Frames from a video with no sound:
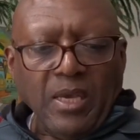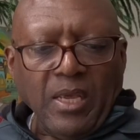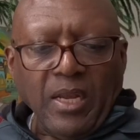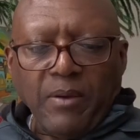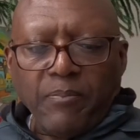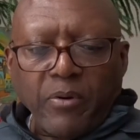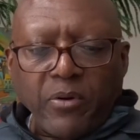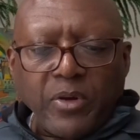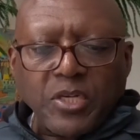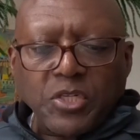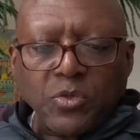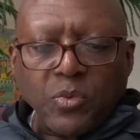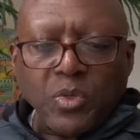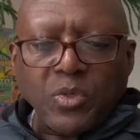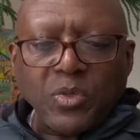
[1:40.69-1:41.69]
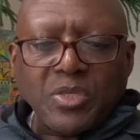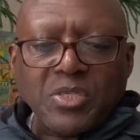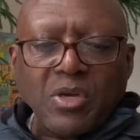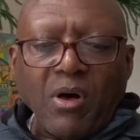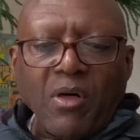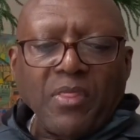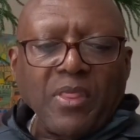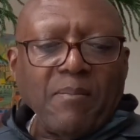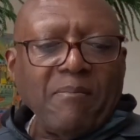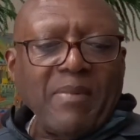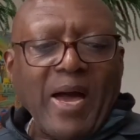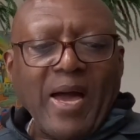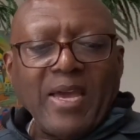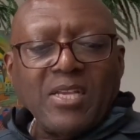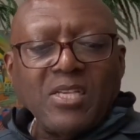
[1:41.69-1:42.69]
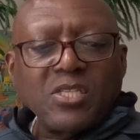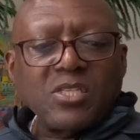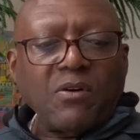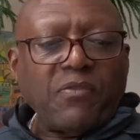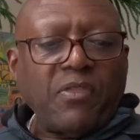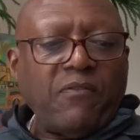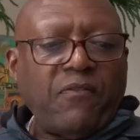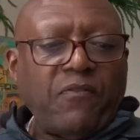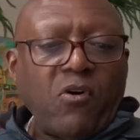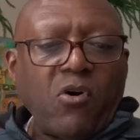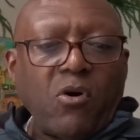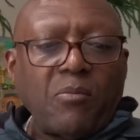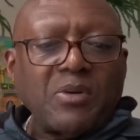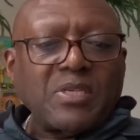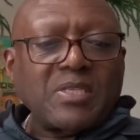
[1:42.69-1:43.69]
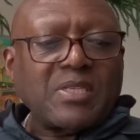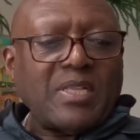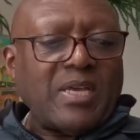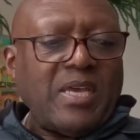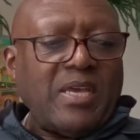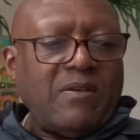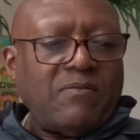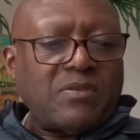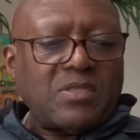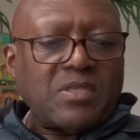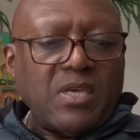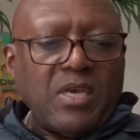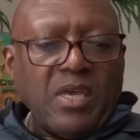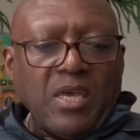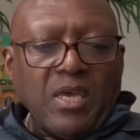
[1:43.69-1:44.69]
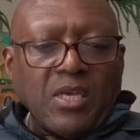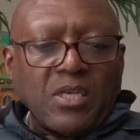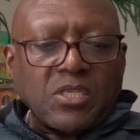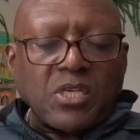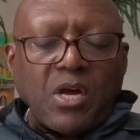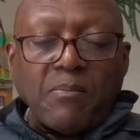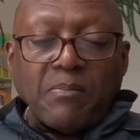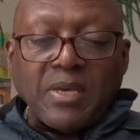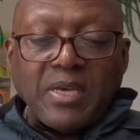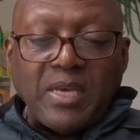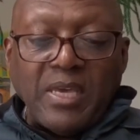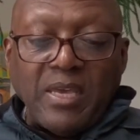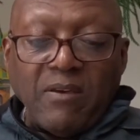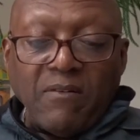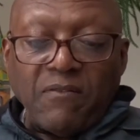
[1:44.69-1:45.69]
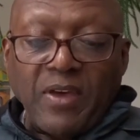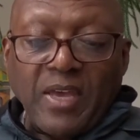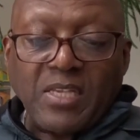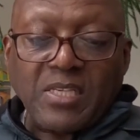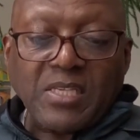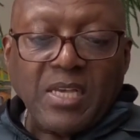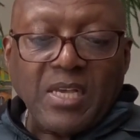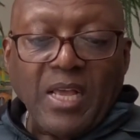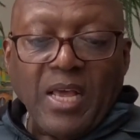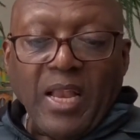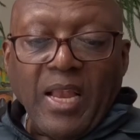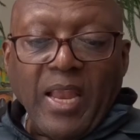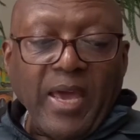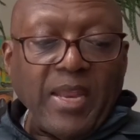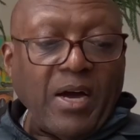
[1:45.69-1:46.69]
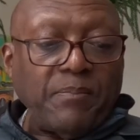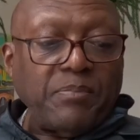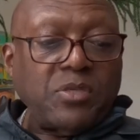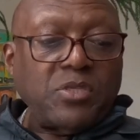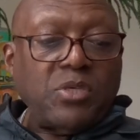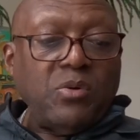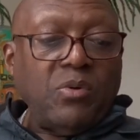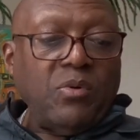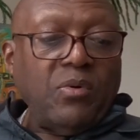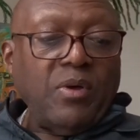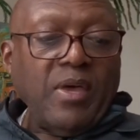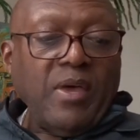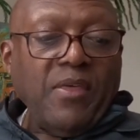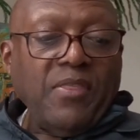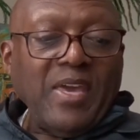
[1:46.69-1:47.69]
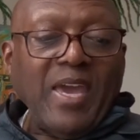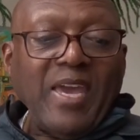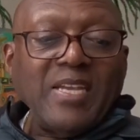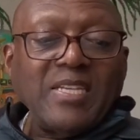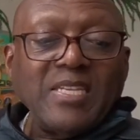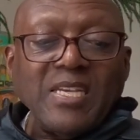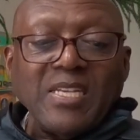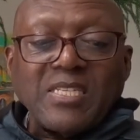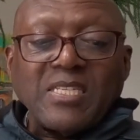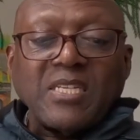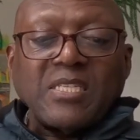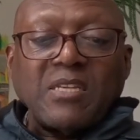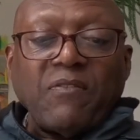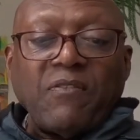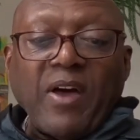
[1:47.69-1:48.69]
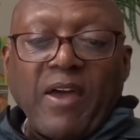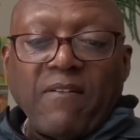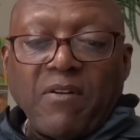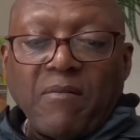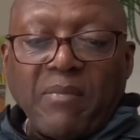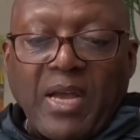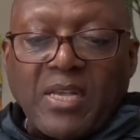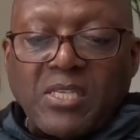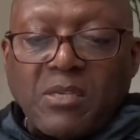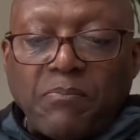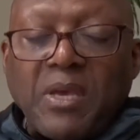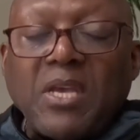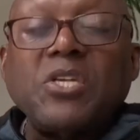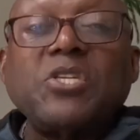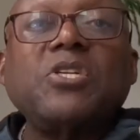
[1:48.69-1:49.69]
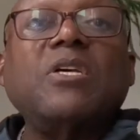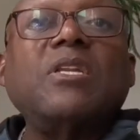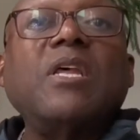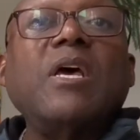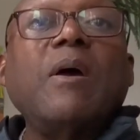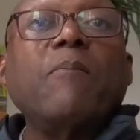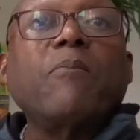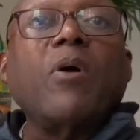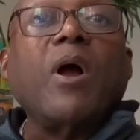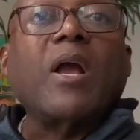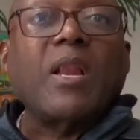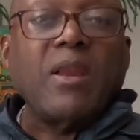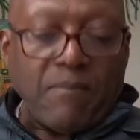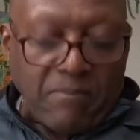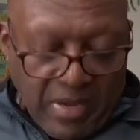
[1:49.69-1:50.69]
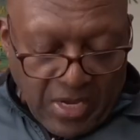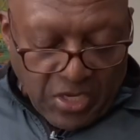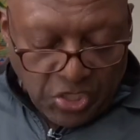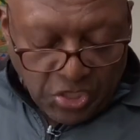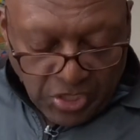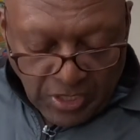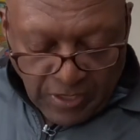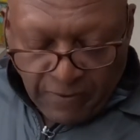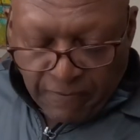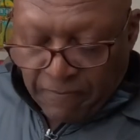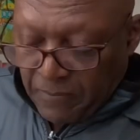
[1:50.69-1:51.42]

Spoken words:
Liberation was on the minds of the former slaves. Some key events led up to the 1865 Emancipation Proclamation.